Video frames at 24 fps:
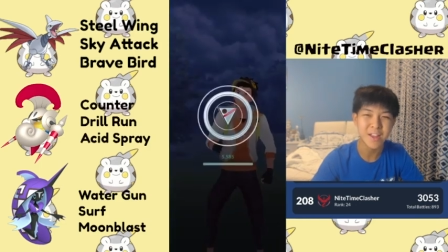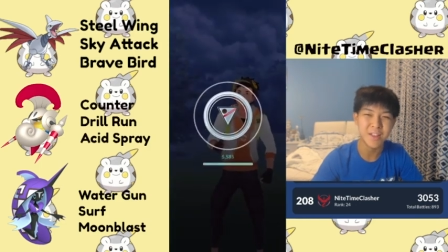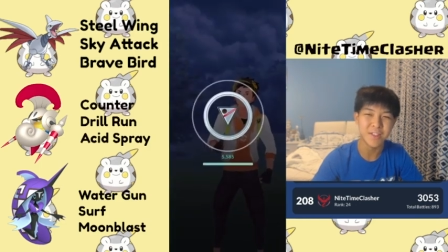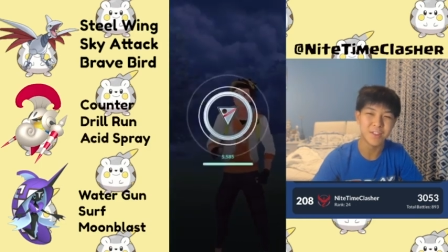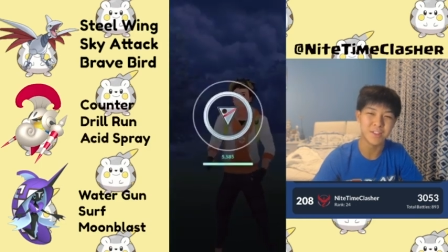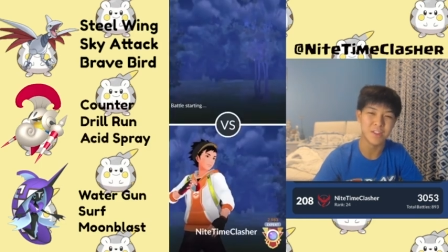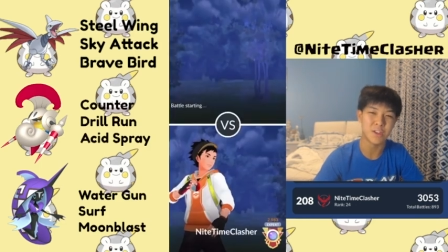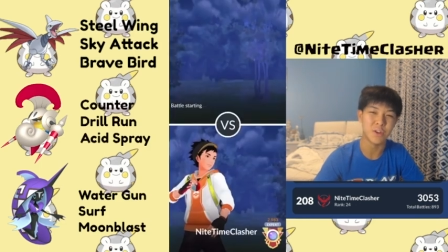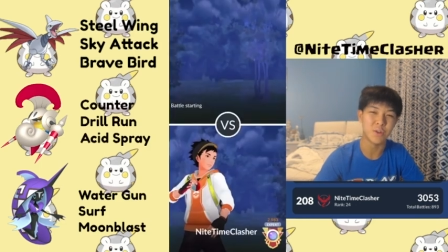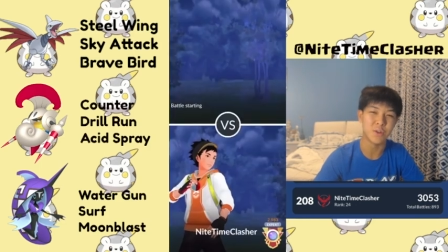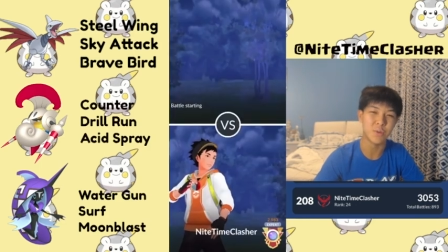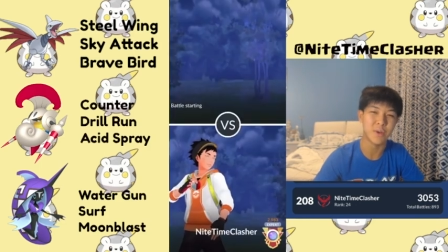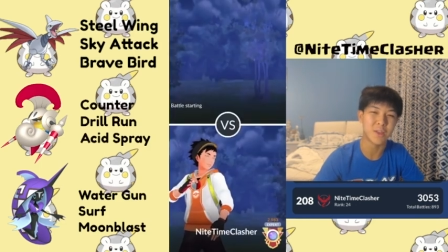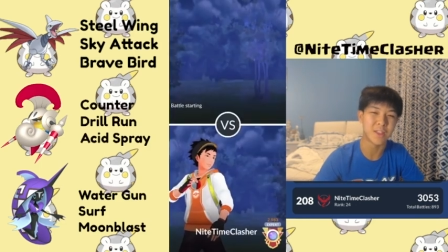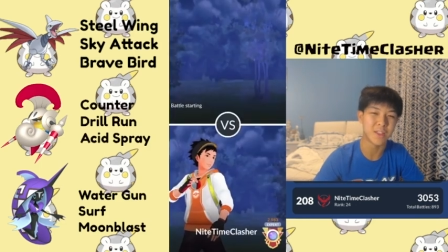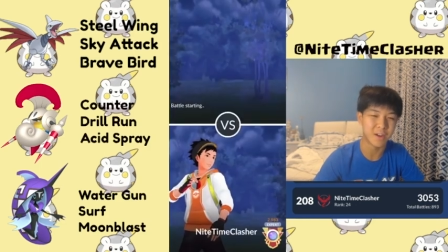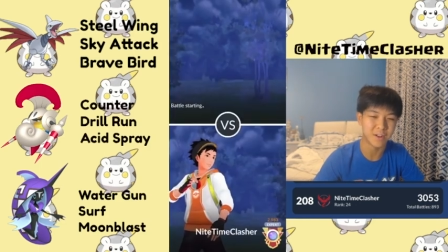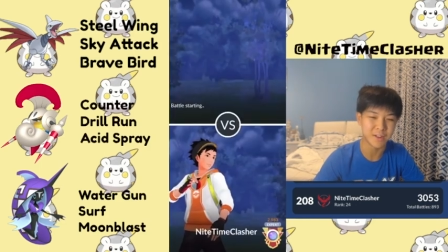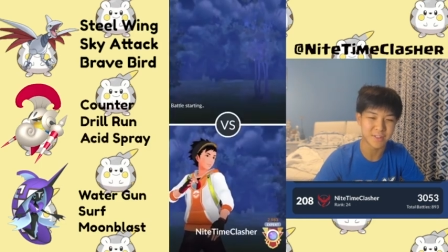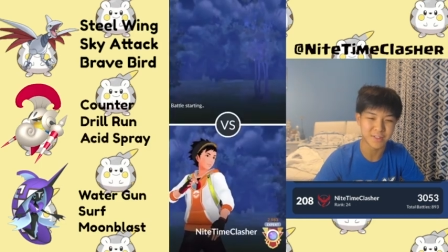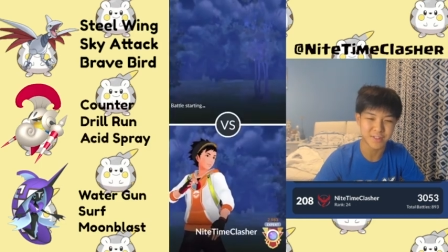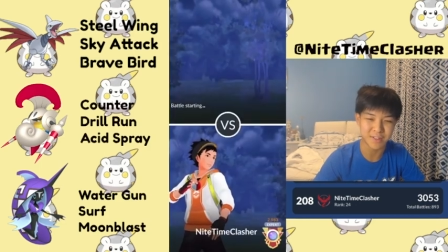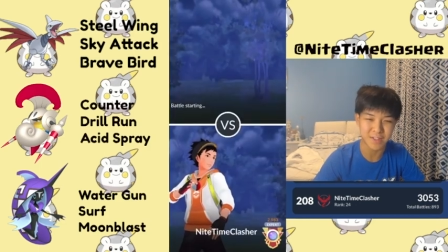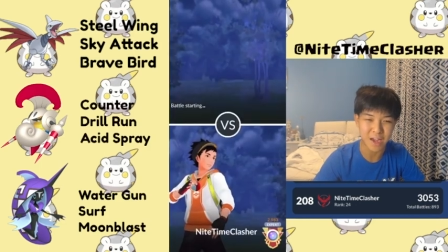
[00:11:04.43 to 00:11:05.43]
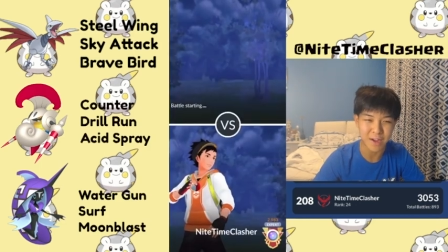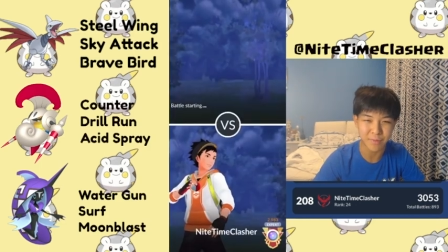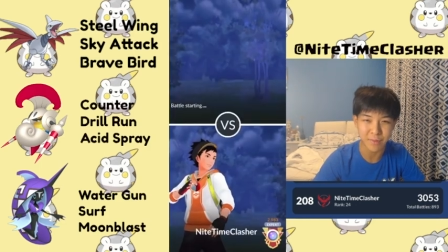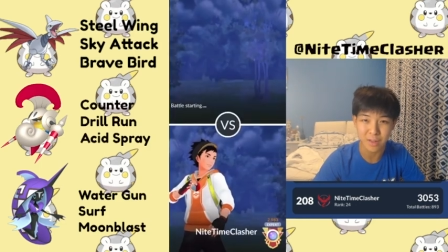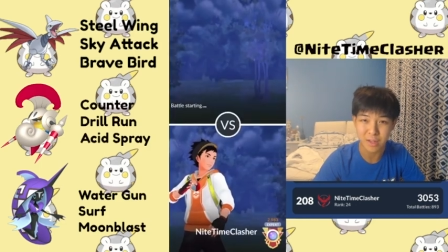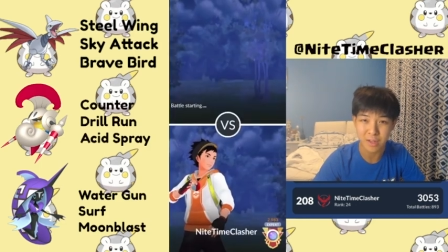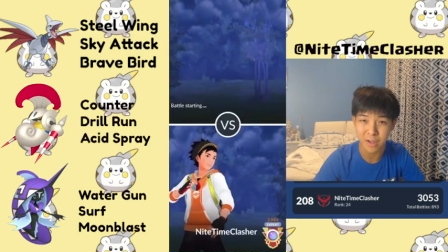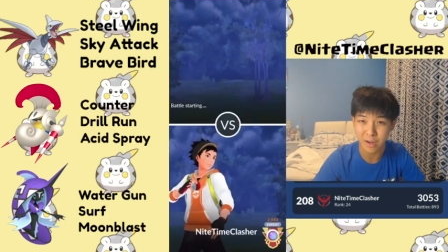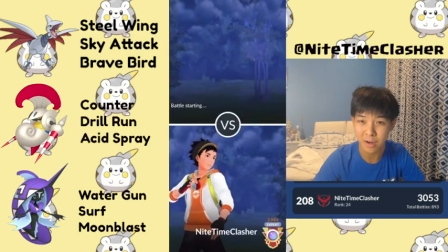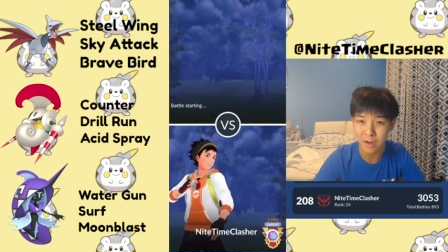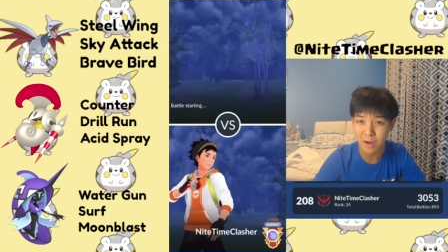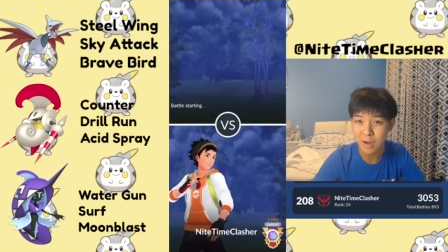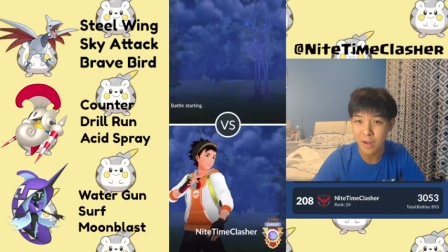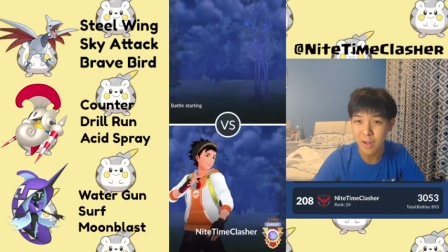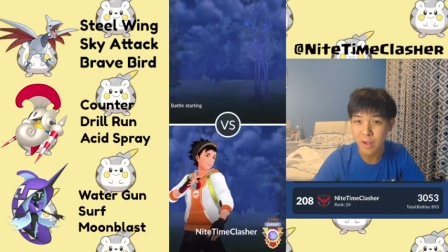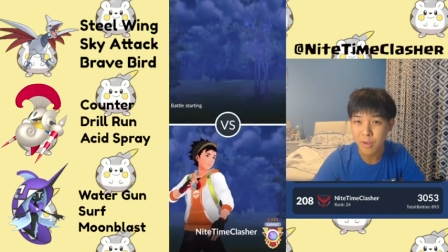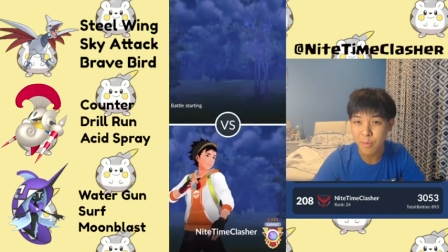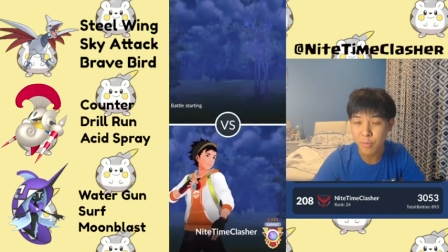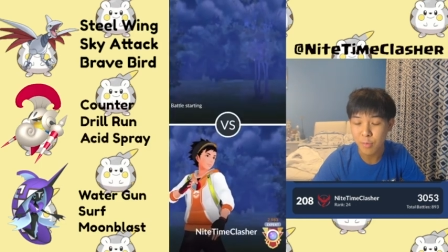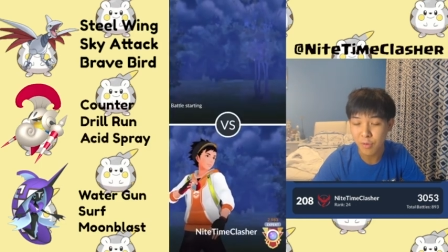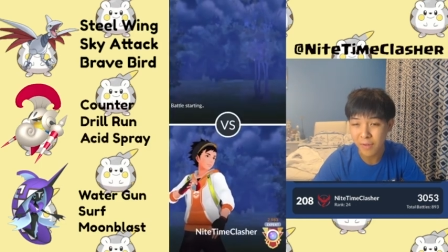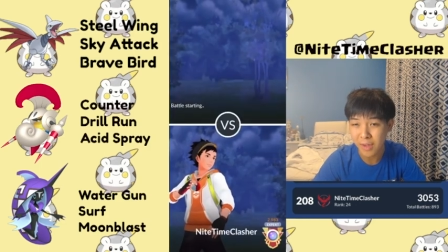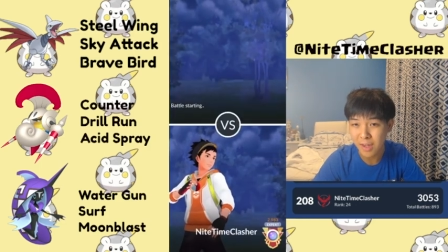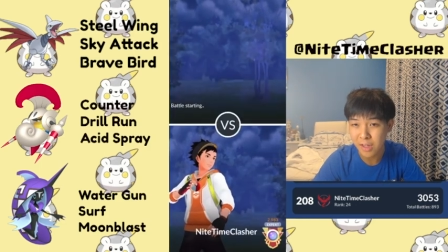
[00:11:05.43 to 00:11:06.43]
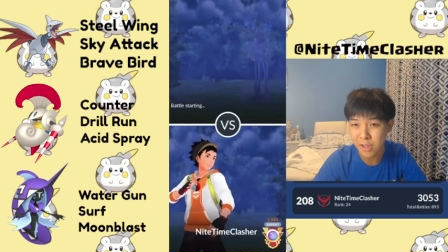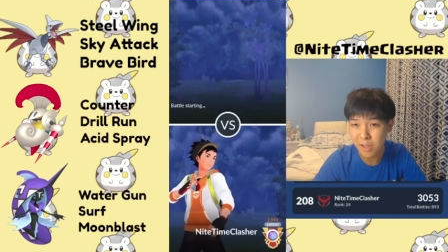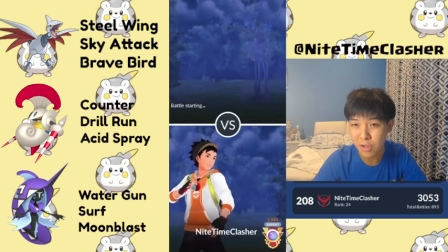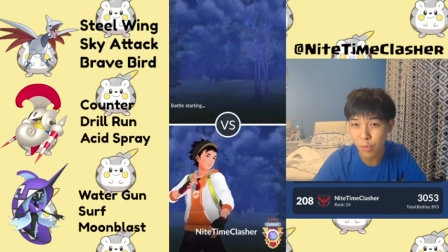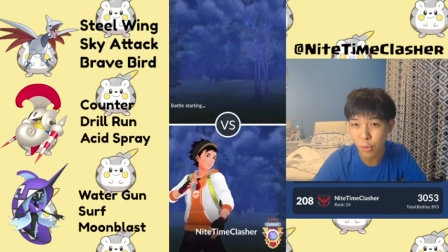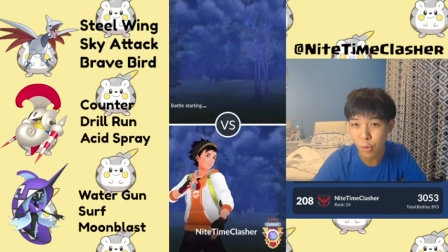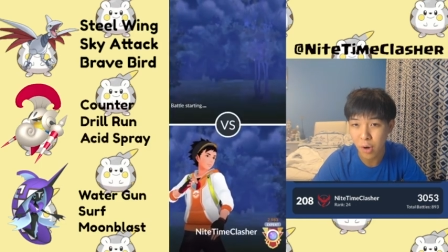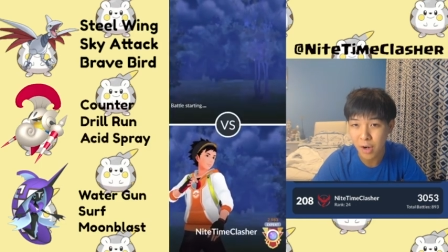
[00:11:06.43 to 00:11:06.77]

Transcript: deal with our Escavalier. Moving into